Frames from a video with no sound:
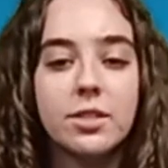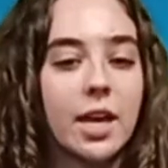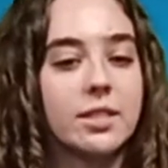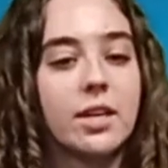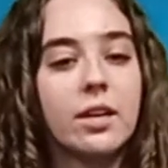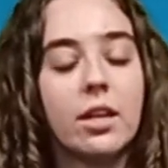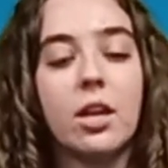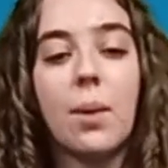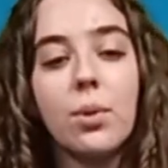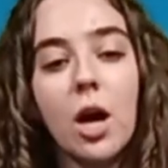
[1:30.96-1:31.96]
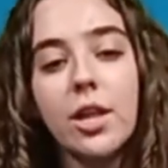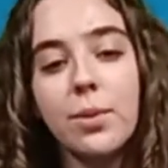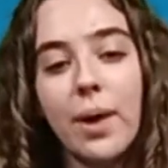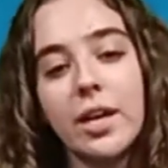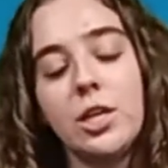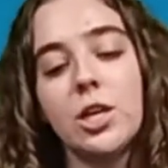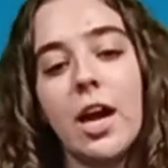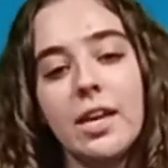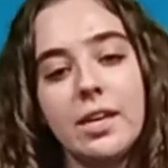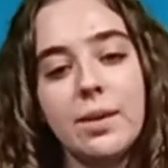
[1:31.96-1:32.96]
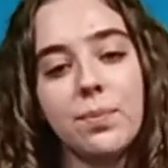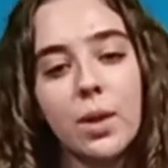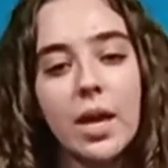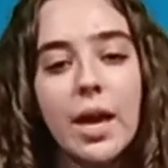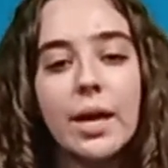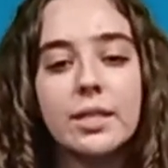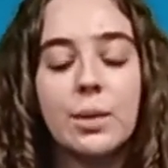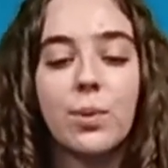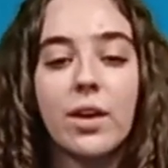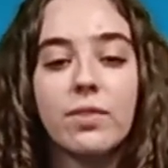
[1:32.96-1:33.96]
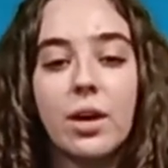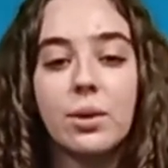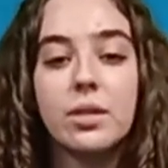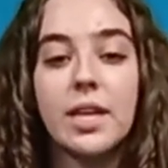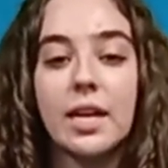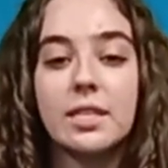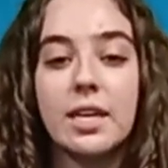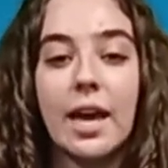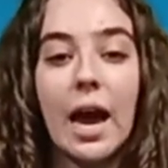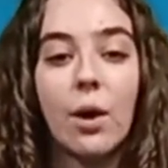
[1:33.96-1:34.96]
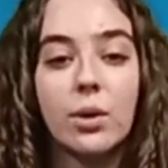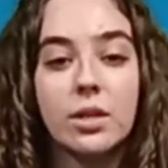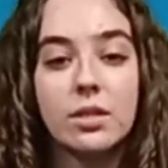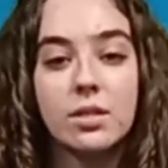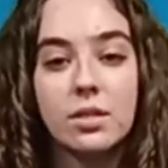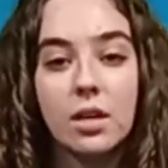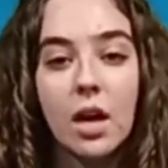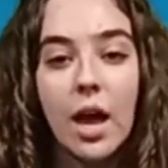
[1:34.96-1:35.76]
or texting the number on the back of your ID. Teen Lifeline texting hours